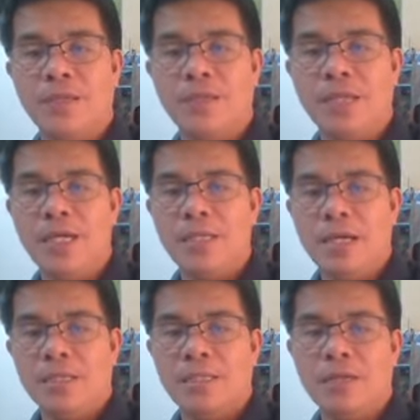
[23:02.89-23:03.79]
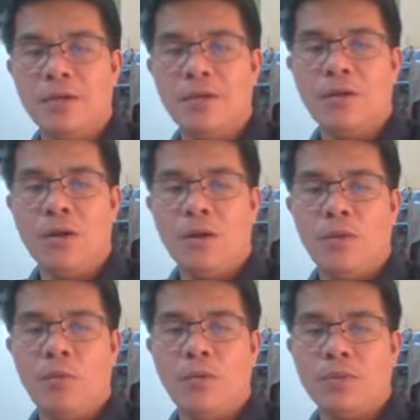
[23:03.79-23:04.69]
Okay, so
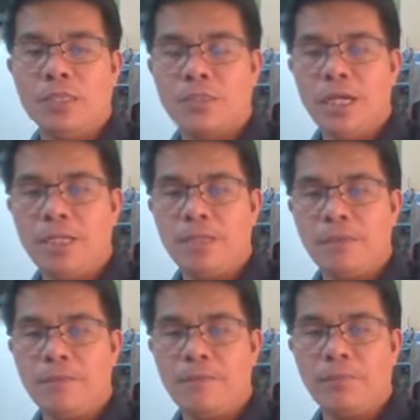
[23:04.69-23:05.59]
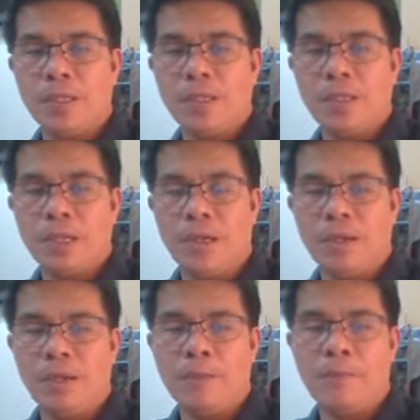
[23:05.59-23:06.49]
when we start
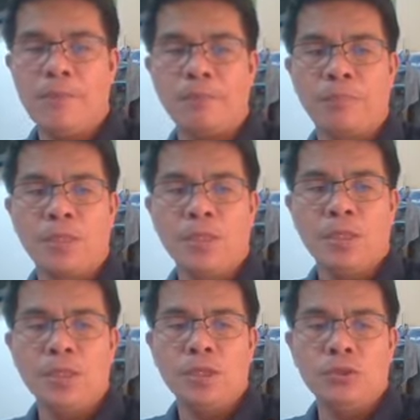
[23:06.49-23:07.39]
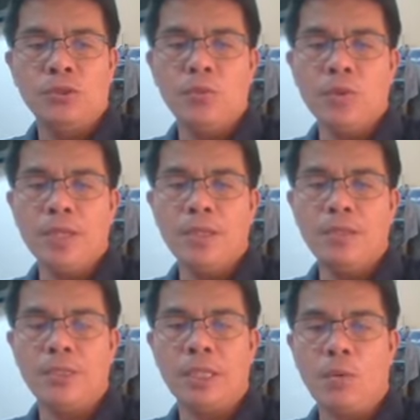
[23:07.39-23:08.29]
um,
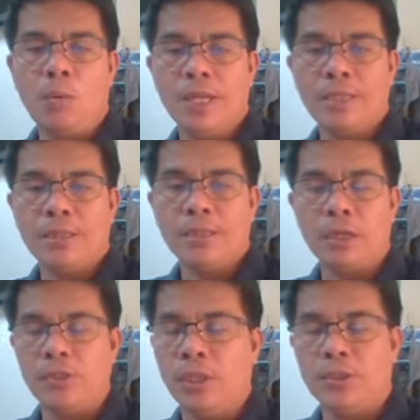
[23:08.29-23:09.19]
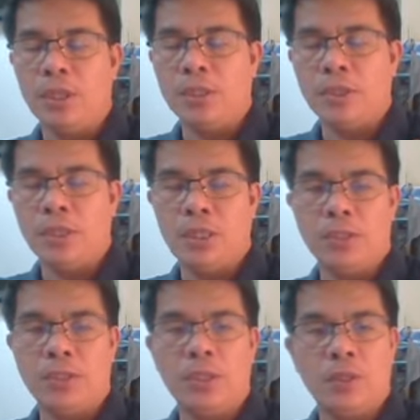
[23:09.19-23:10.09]
doing the what,
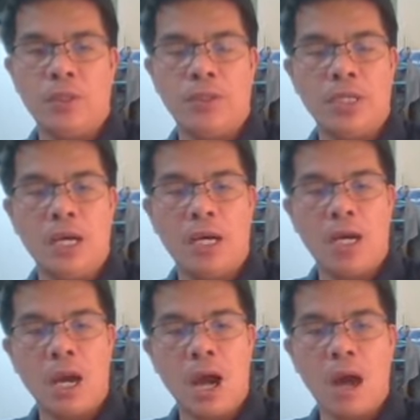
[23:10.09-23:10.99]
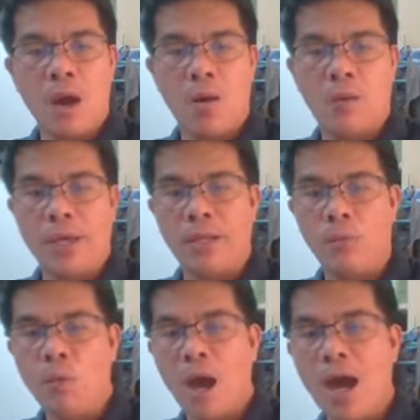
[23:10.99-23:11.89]
the how and
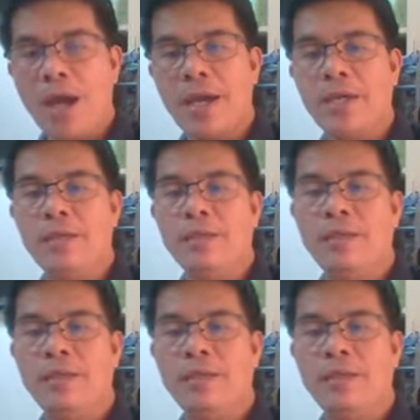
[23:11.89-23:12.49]
why,